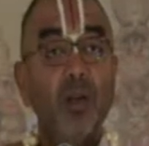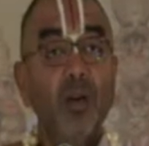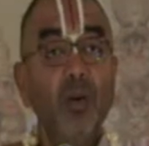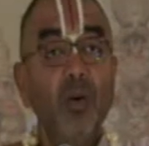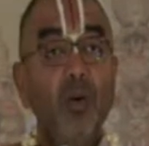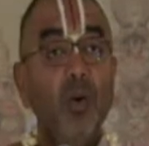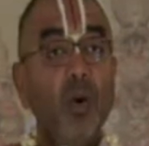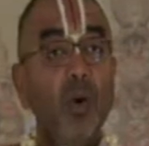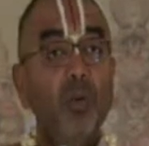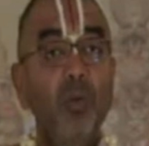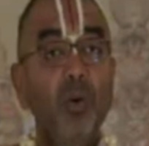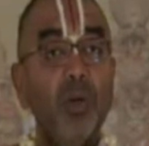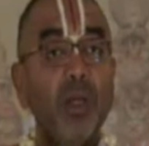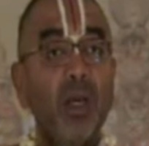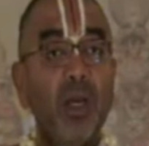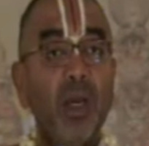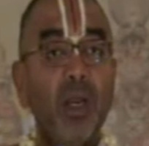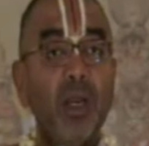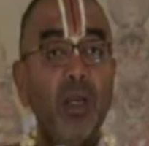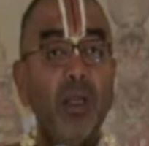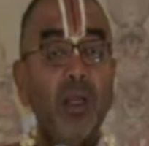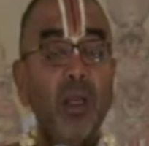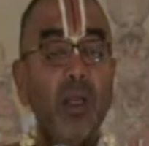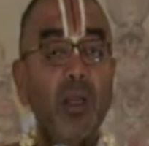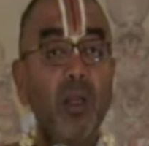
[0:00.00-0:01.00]
Don't put a
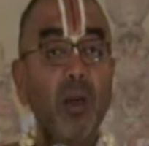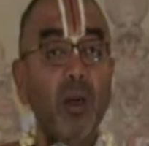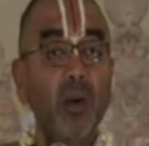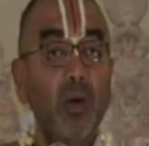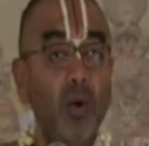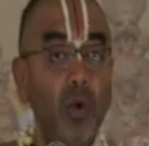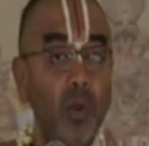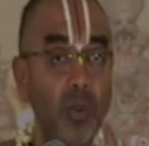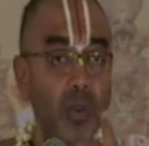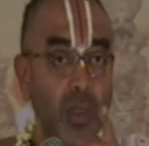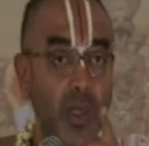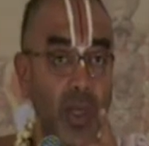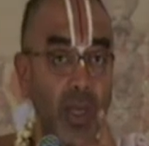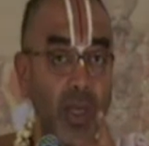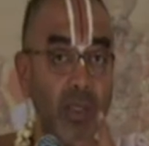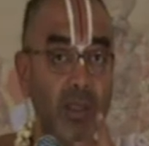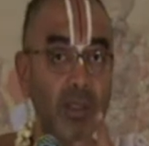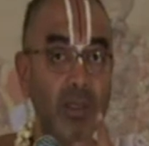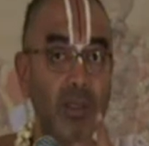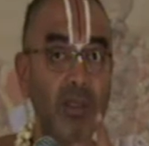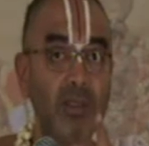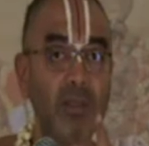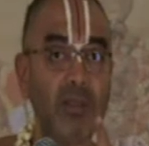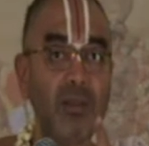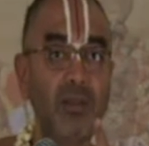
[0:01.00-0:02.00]
curtain. Close your
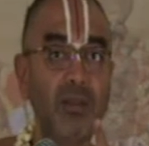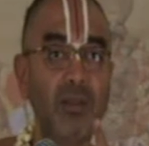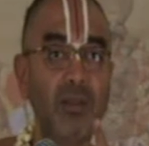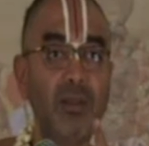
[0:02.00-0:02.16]
eyes.